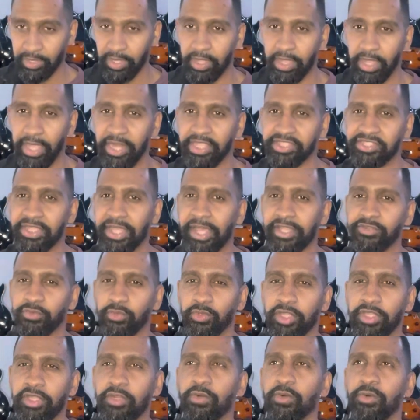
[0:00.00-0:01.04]
And it sounds
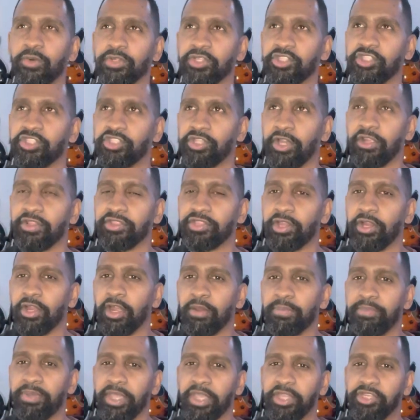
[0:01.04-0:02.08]
really cool to start the
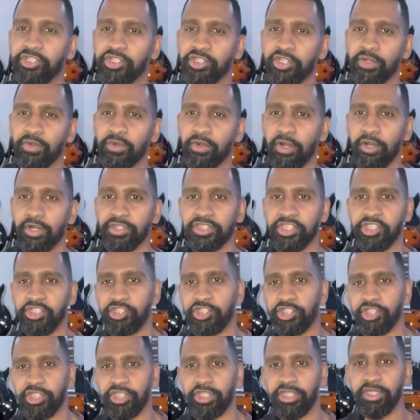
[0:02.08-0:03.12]
arpeggio on the
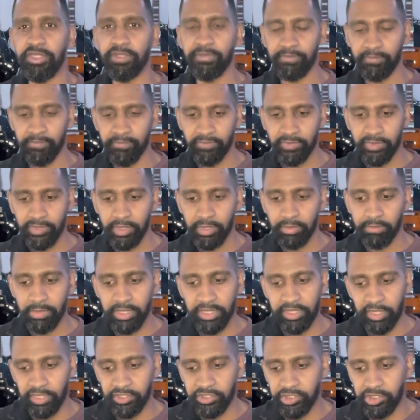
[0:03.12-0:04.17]
G,
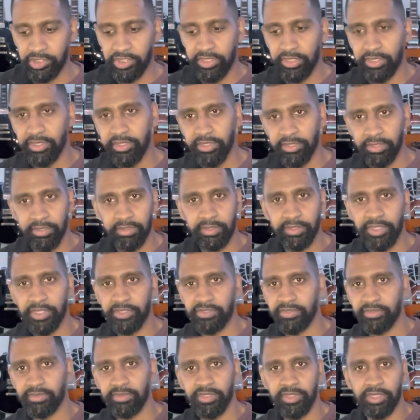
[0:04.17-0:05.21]
because G
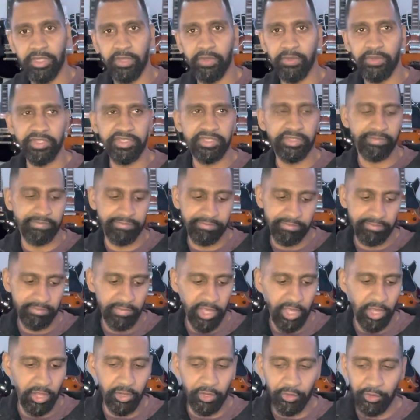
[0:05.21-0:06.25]
is, you know, it's
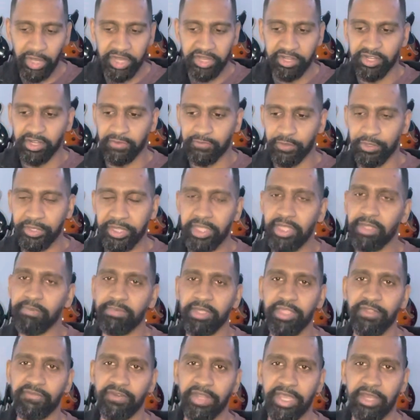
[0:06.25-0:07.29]
a great interval in
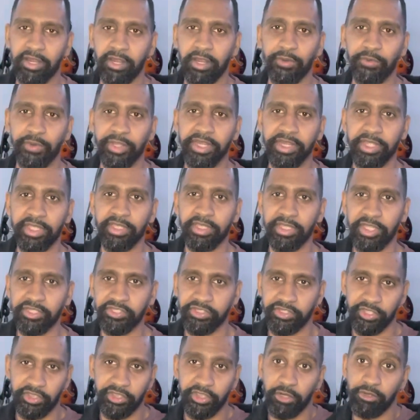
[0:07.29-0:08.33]
B flat already. It's
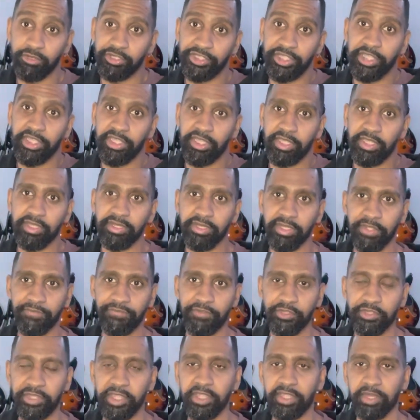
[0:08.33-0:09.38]
the 13 if
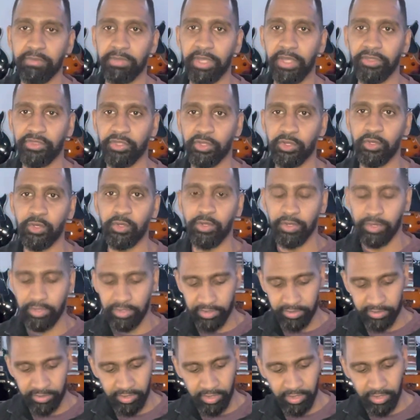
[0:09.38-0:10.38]
you're thinking about the chord